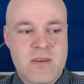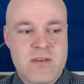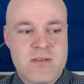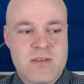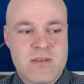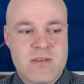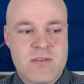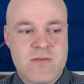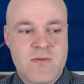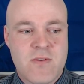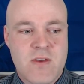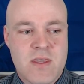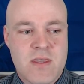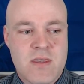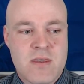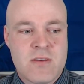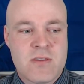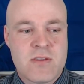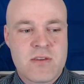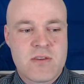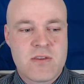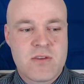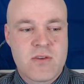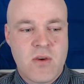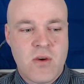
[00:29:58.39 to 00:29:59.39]
I was just feeling
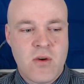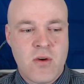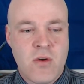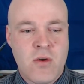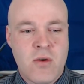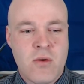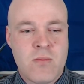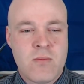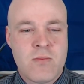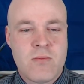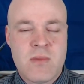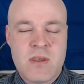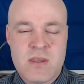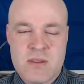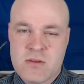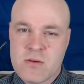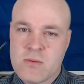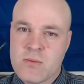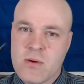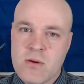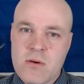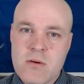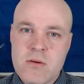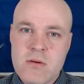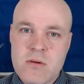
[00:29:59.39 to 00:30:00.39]
so
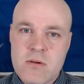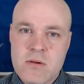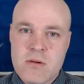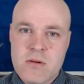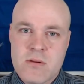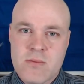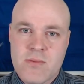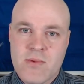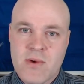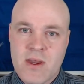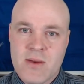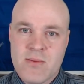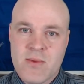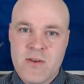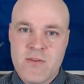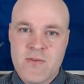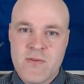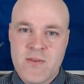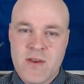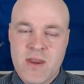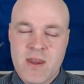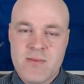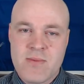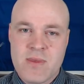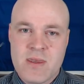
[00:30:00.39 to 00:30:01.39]
miserable around my
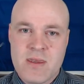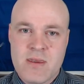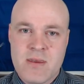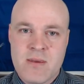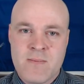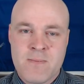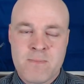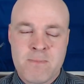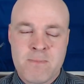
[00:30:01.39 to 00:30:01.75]
family.